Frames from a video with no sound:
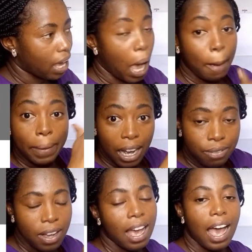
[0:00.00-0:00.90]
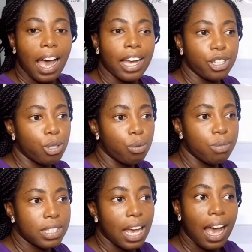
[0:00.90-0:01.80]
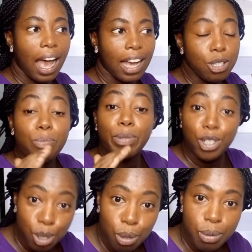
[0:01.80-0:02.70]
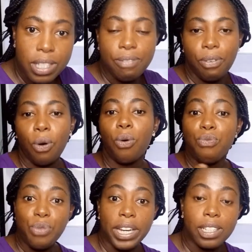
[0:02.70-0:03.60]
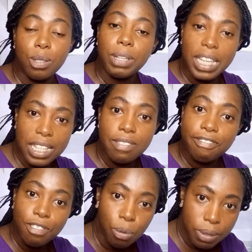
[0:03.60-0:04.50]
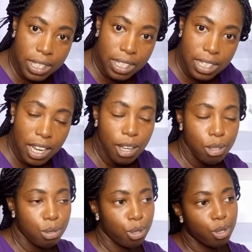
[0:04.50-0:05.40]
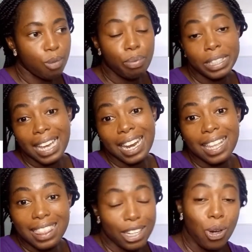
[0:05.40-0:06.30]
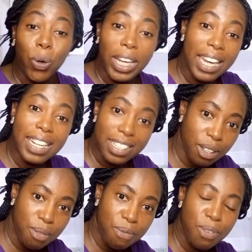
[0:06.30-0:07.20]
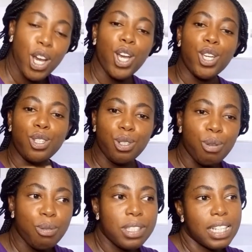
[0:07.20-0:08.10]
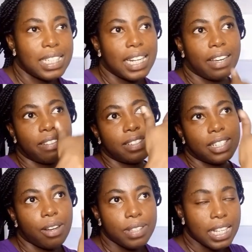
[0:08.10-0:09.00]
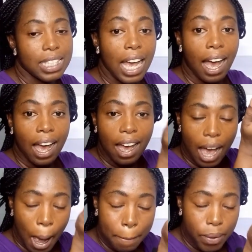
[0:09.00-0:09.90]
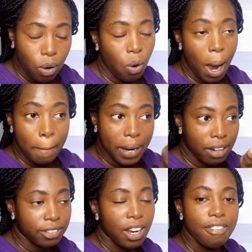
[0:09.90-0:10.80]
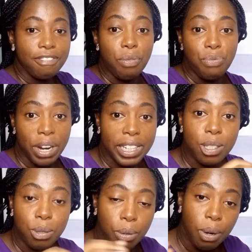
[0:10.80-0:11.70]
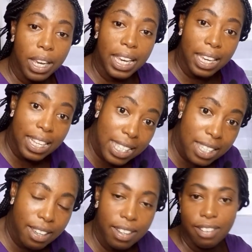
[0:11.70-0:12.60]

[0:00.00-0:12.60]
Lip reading: above, are to be used for ready-to-eat foods. So you don't put anything on any shelf. Use the shelves that are up or above for ready-to-eat